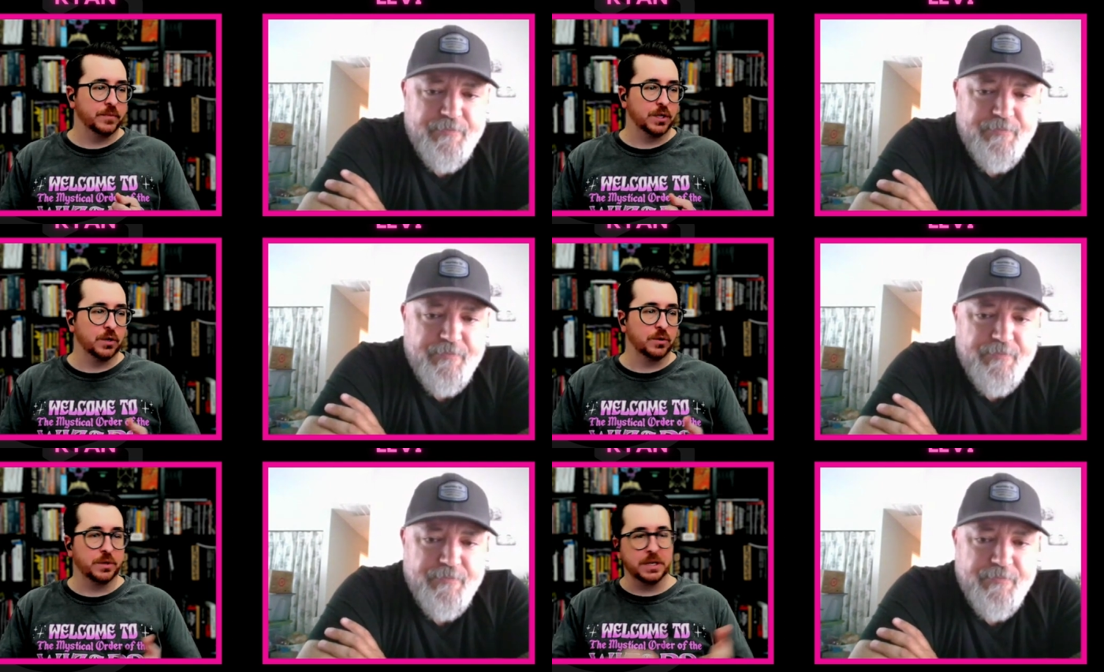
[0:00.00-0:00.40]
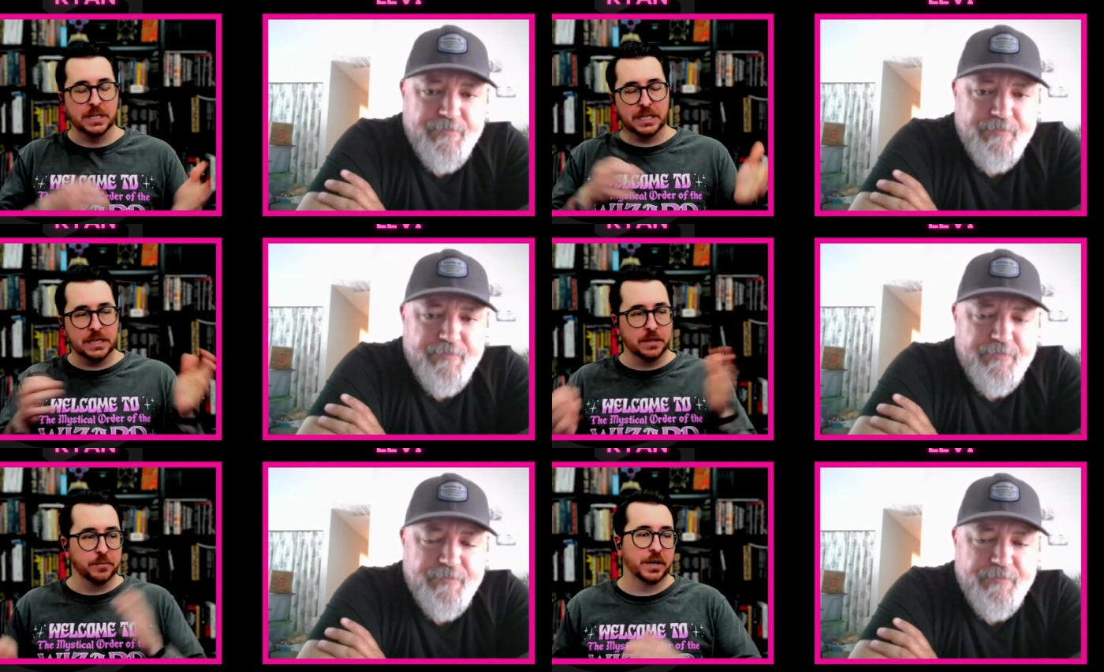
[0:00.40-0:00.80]
Speaker 1: you know, you
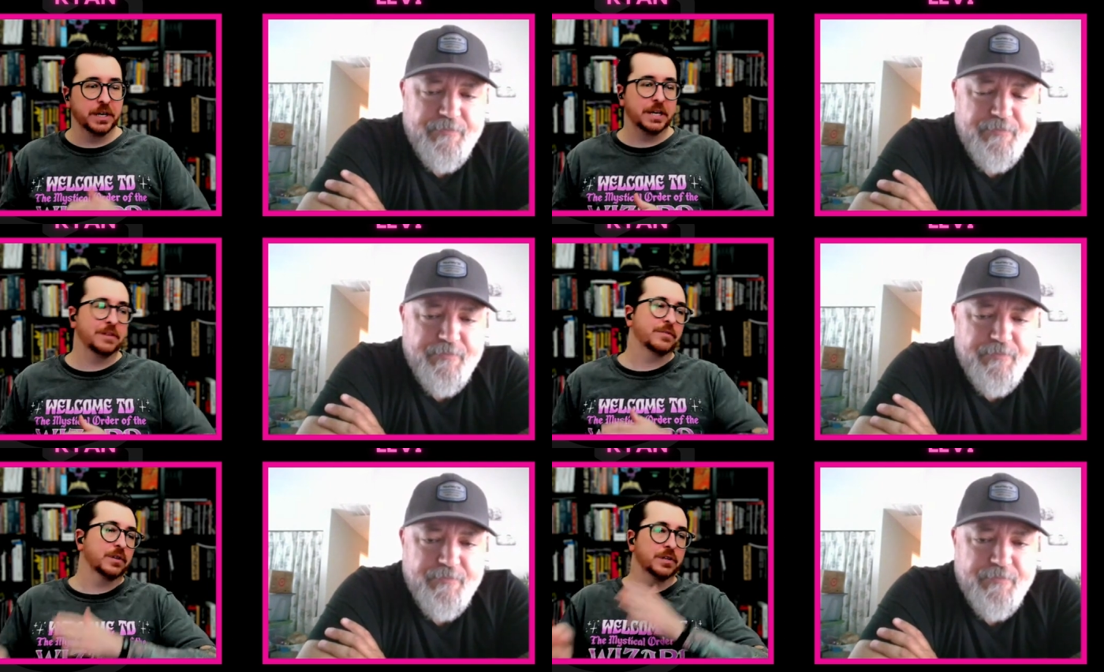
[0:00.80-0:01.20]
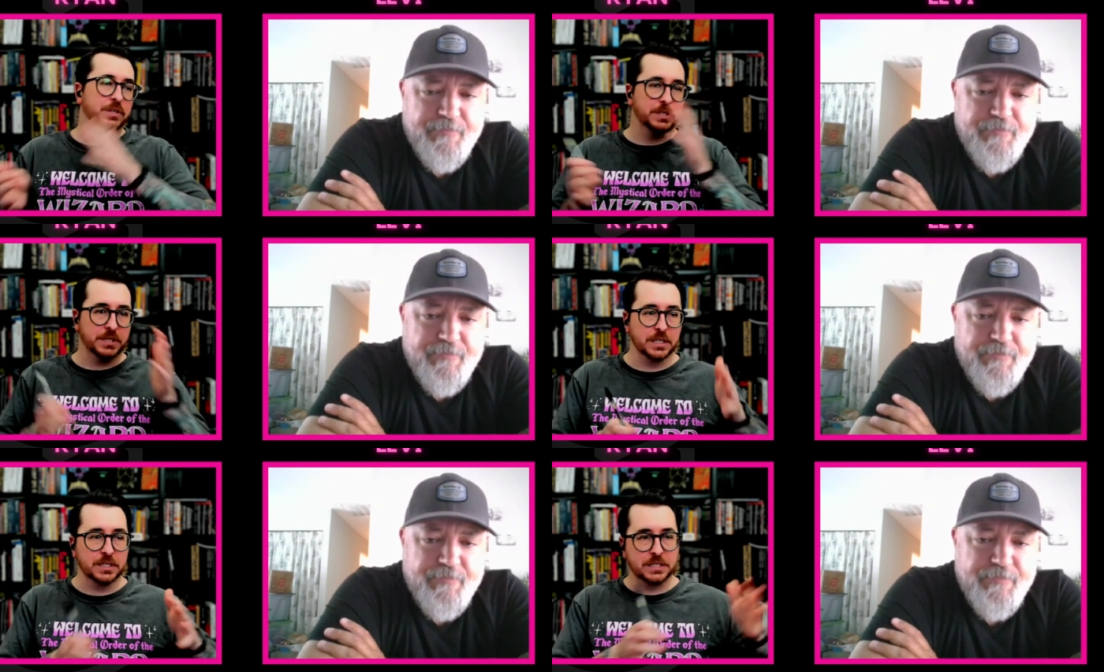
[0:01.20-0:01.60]
need the money
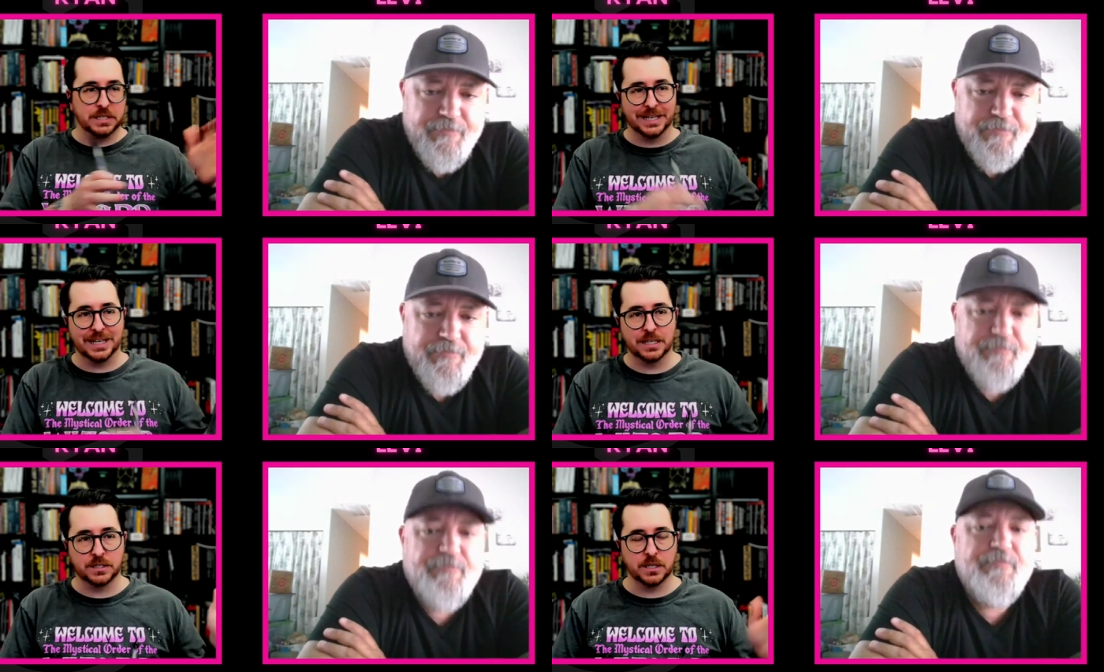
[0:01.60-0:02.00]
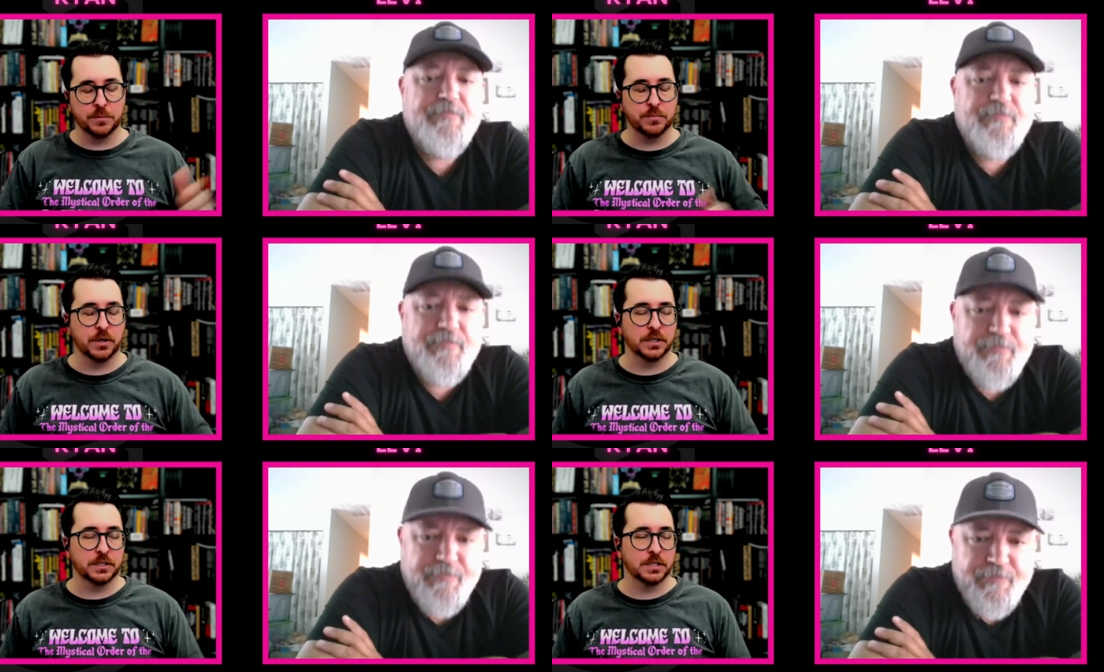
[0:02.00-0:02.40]
first to to get
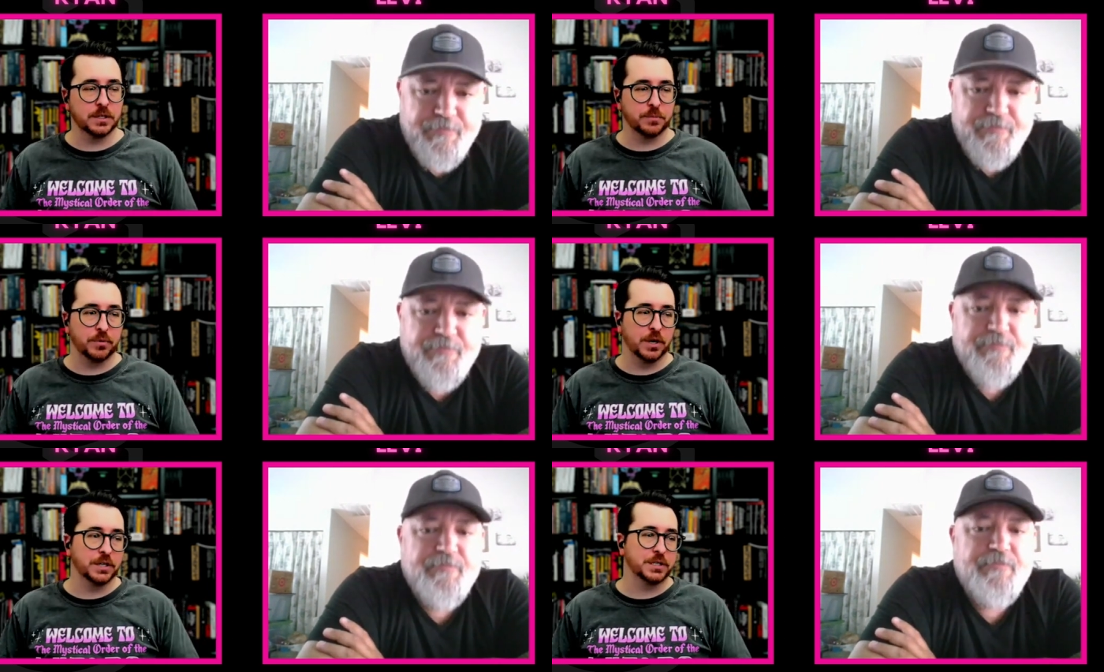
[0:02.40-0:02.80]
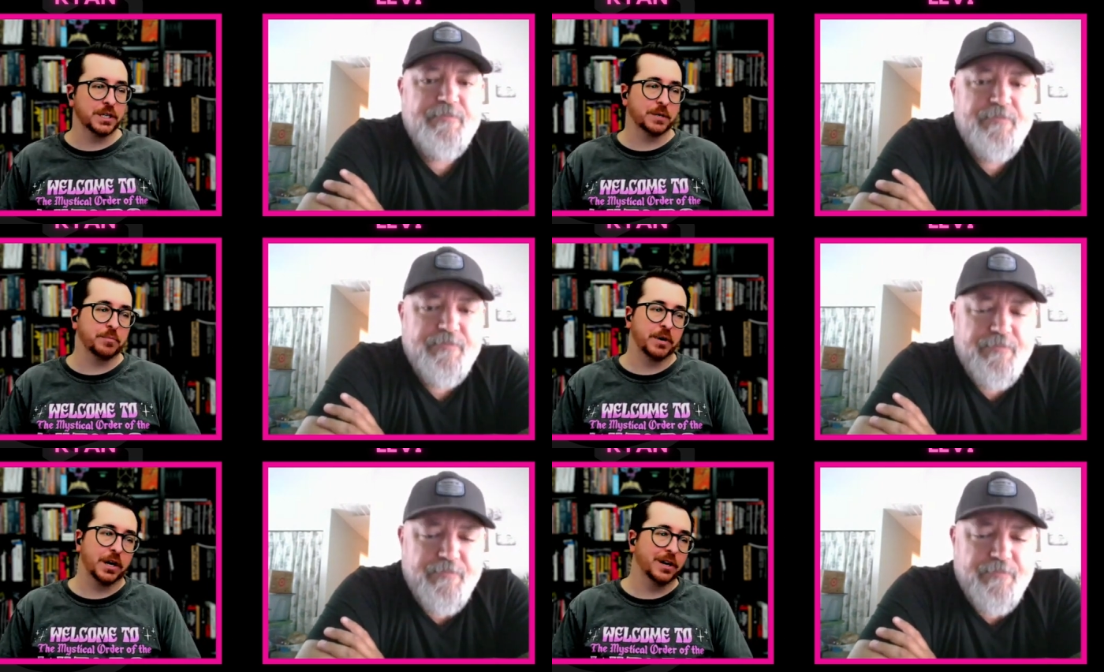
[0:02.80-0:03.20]
some parts of the
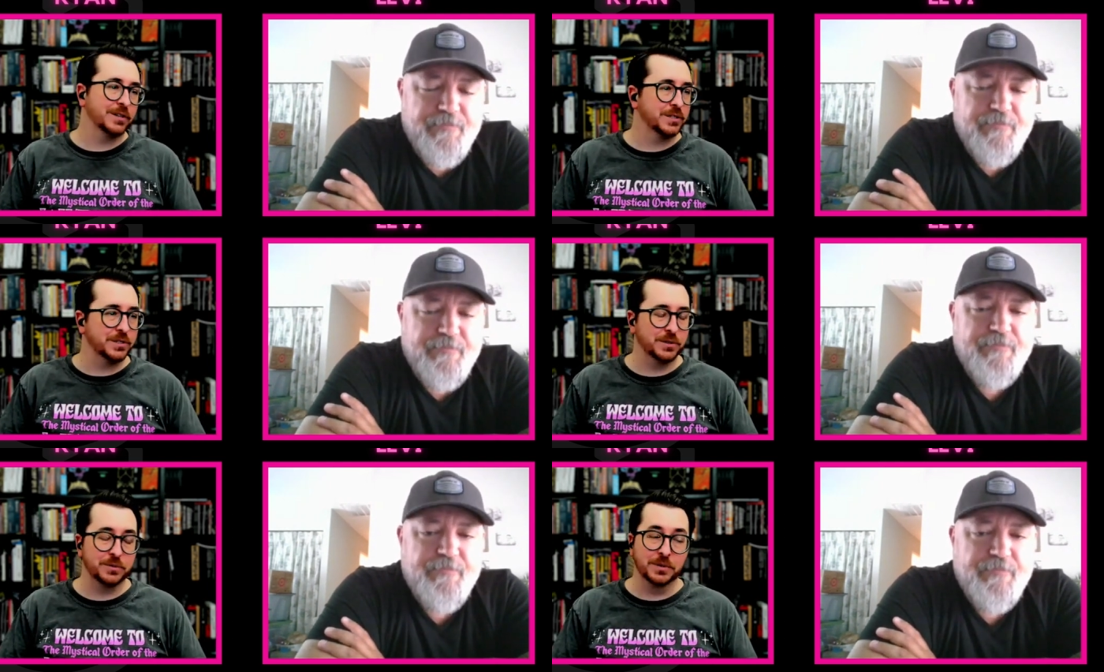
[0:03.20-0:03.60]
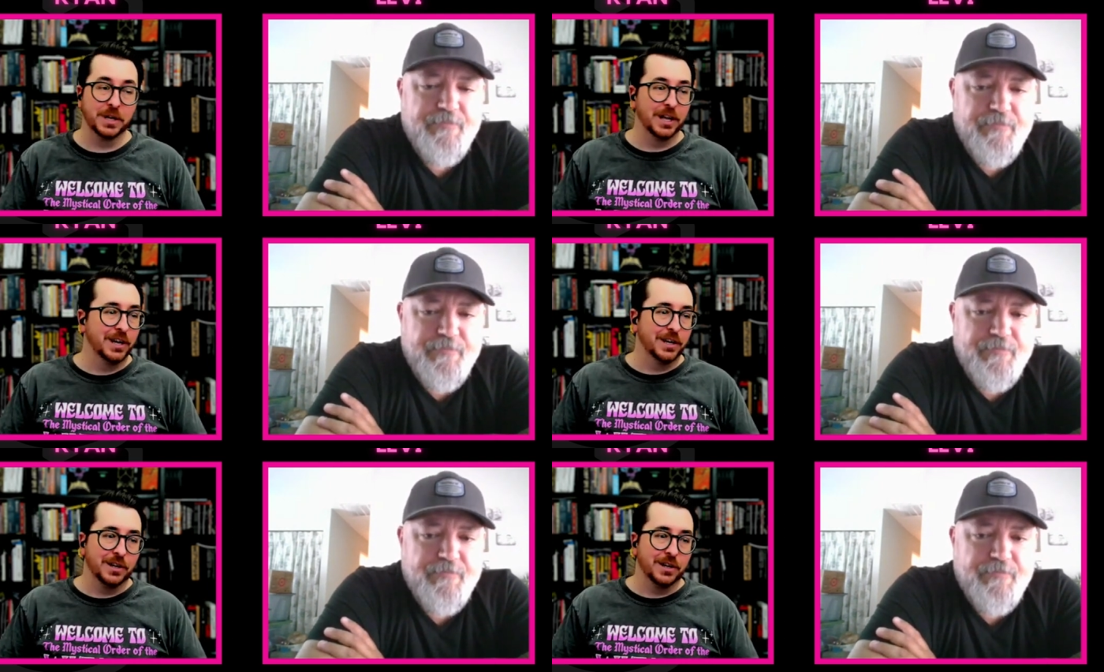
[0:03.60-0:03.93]
project, but I also